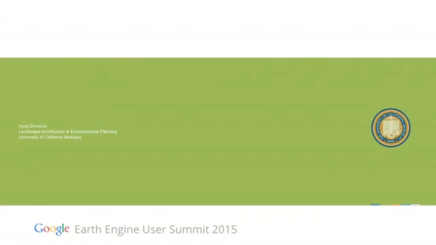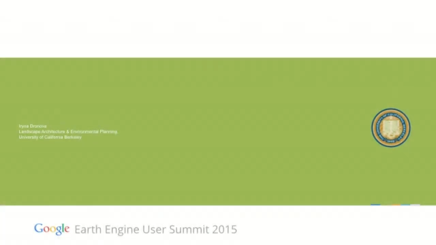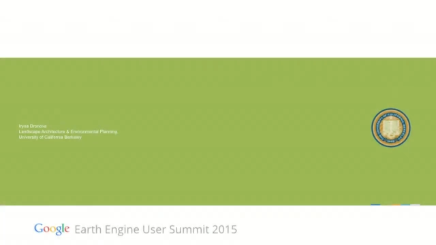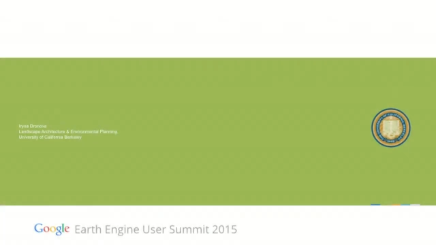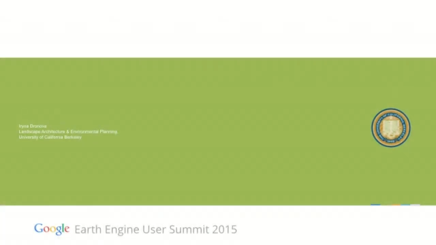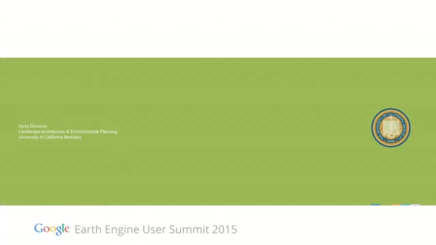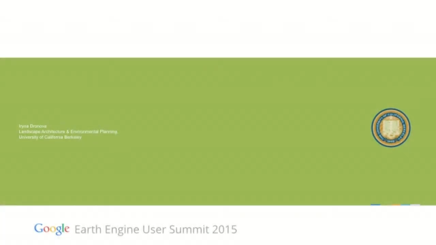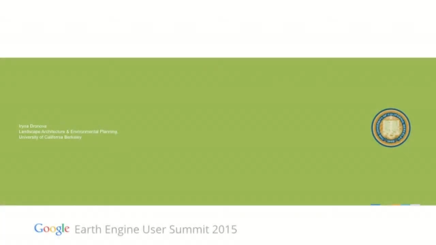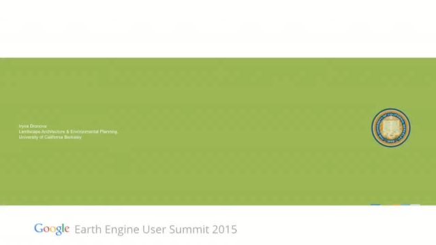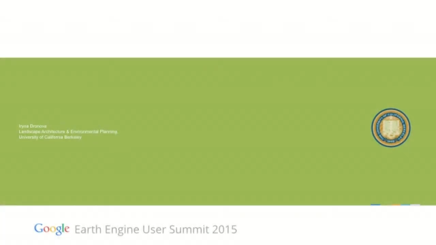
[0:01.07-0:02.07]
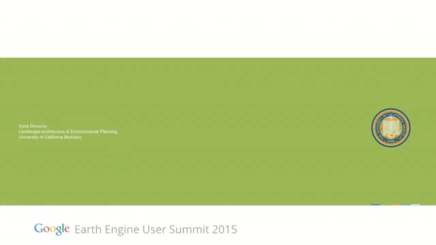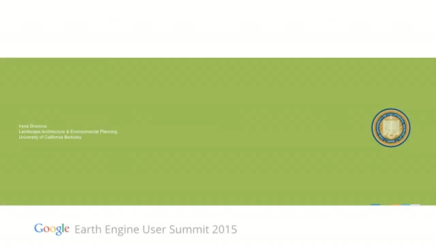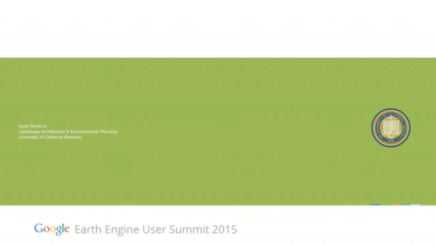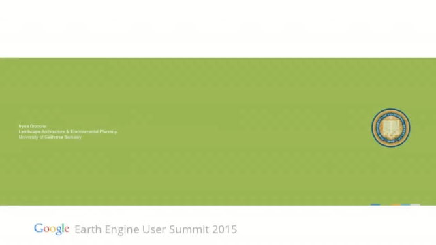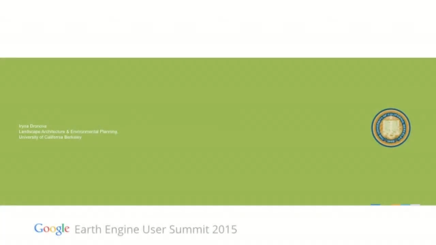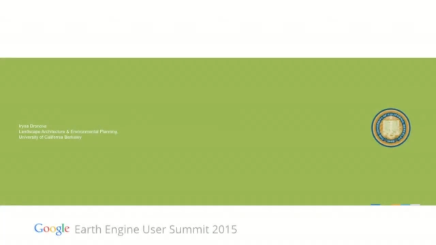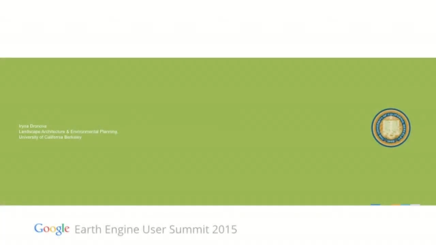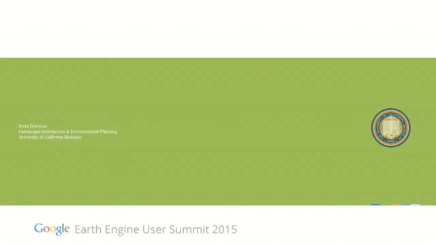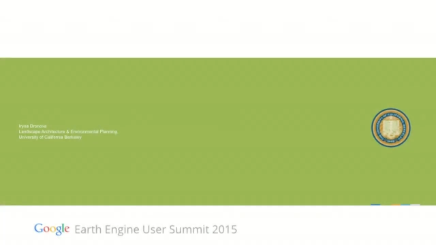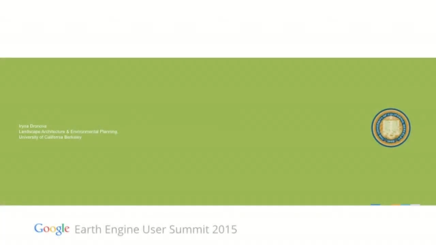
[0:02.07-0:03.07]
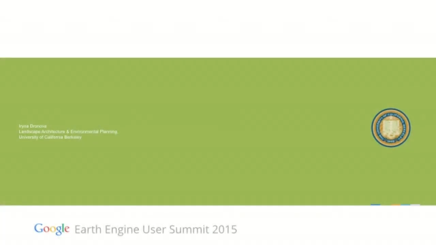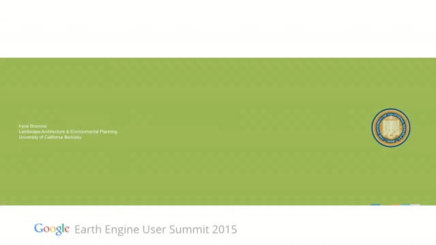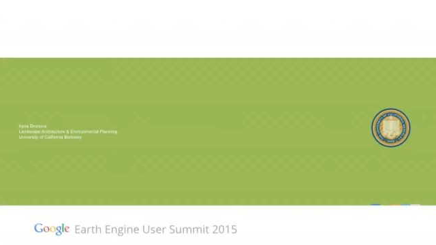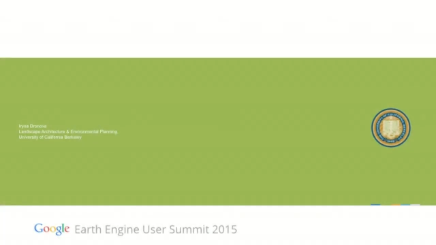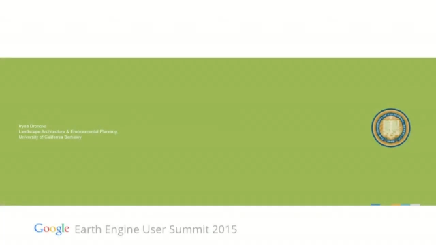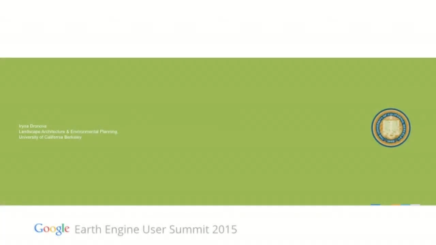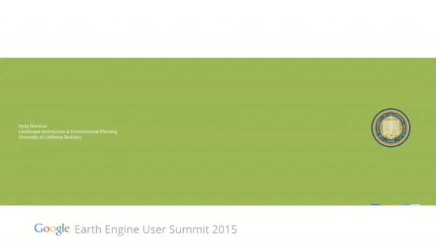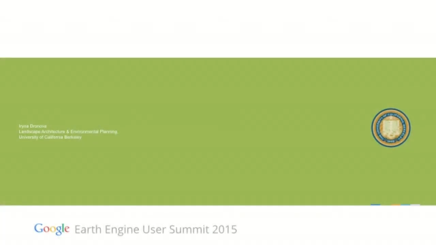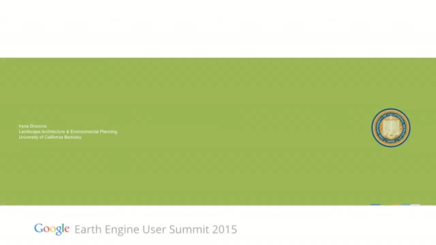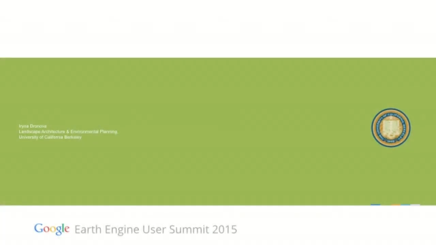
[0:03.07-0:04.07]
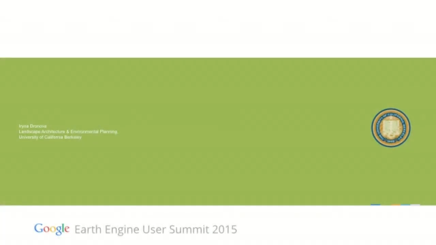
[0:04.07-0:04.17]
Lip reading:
No face is visible, so there are no lips to read.